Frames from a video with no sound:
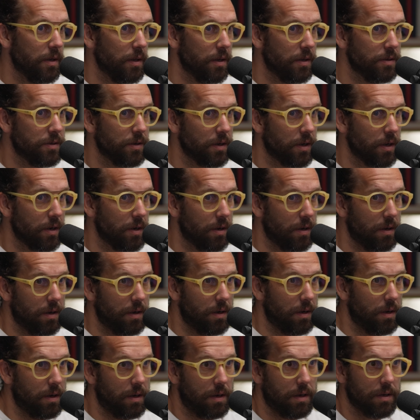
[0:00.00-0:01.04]
Let's look at
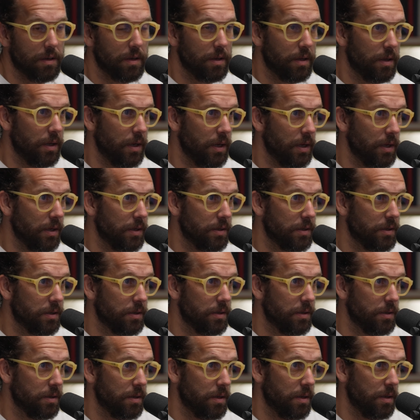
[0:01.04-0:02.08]
all the things
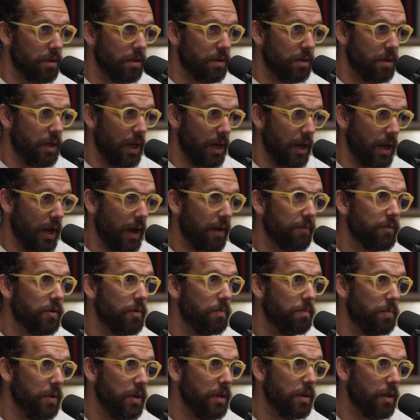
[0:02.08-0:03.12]
that have to
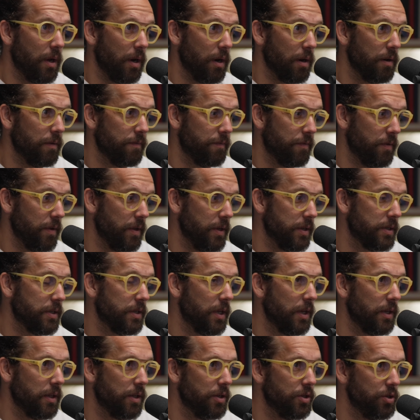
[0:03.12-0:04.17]
be there for this
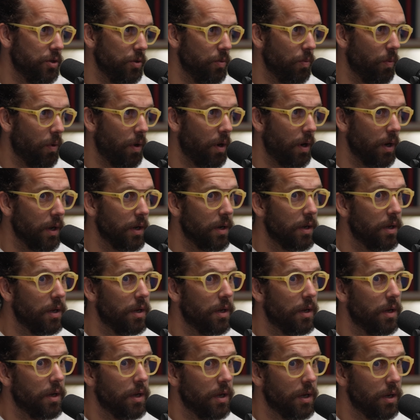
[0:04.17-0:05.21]
thing that you want
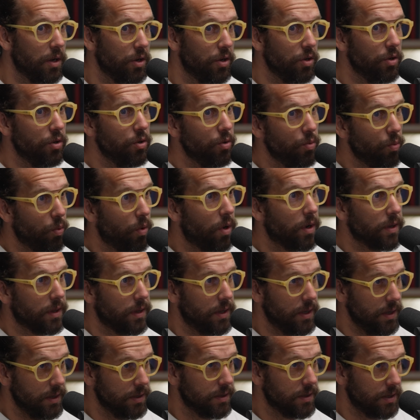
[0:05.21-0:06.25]
and do you want
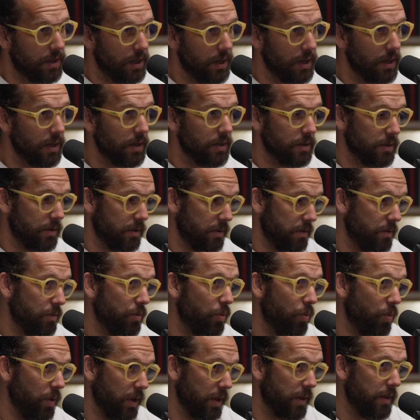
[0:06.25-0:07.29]
these things
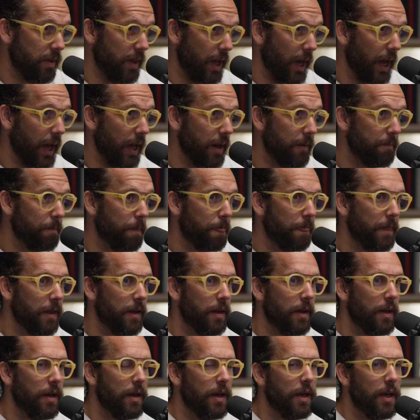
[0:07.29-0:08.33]
with that? Mm
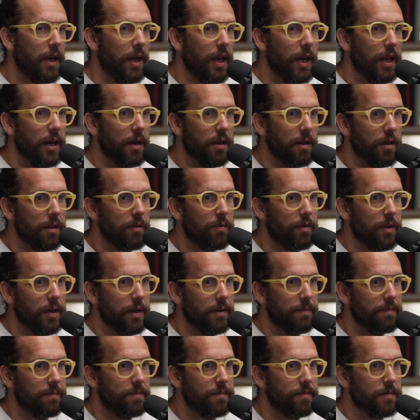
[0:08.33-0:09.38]
-hmm. And another way
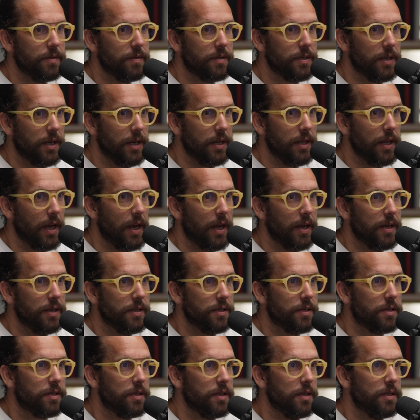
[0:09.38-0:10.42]
of saying that
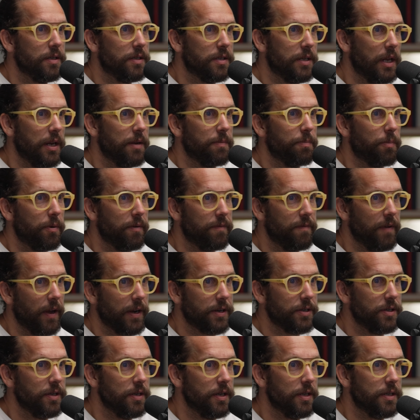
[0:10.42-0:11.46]
is instead of
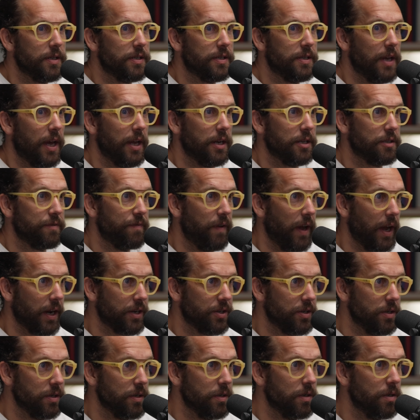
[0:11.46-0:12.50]
perfection it's
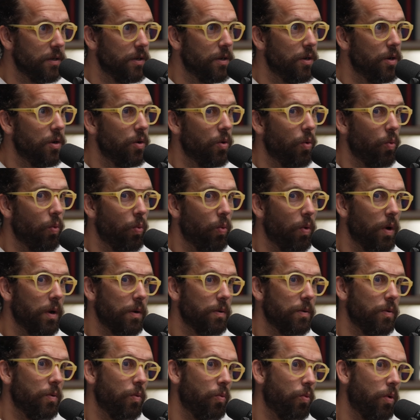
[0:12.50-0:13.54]
satisfaction. Yeah. What
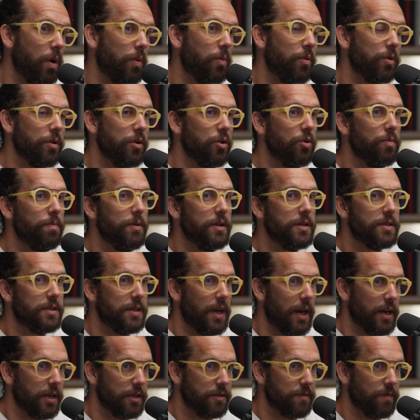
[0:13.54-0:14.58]
what will you be
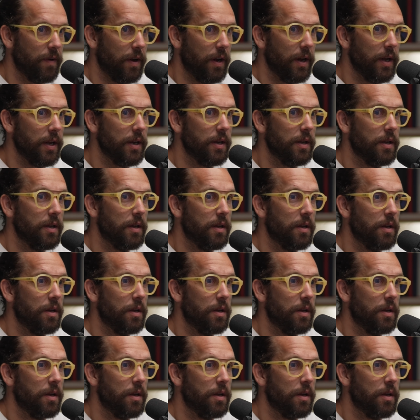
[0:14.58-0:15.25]
satisfied